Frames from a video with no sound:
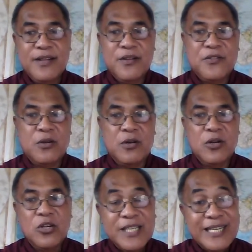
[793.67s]

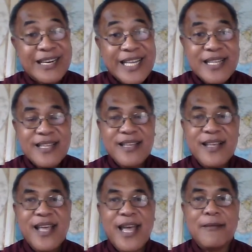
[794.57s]
theologically,
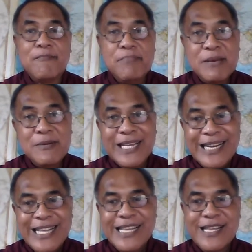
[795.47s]
and
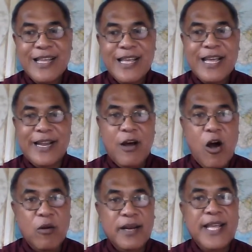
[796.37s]
biblically, and
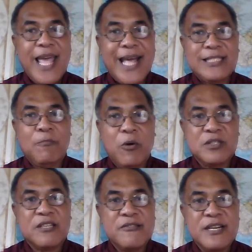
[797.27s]
only
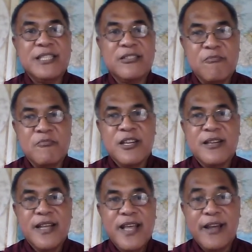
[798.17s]
expository sermon
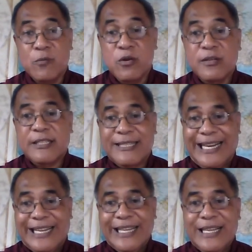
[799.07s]
and word
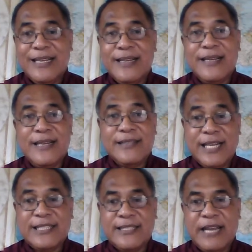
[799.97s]
study
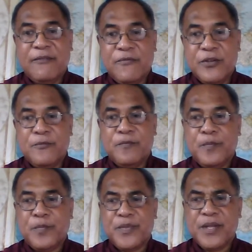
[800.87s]
does that for you.
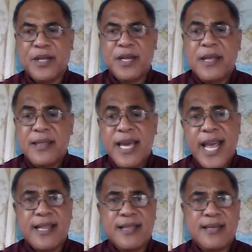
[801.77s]
The
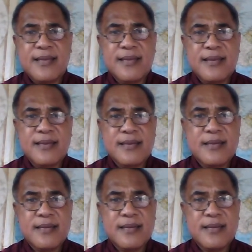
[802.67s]
eighth
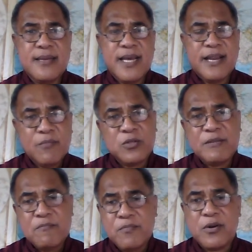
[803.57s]
and most
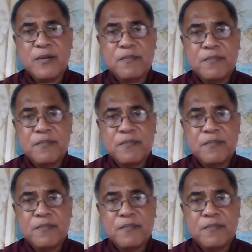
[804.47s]
important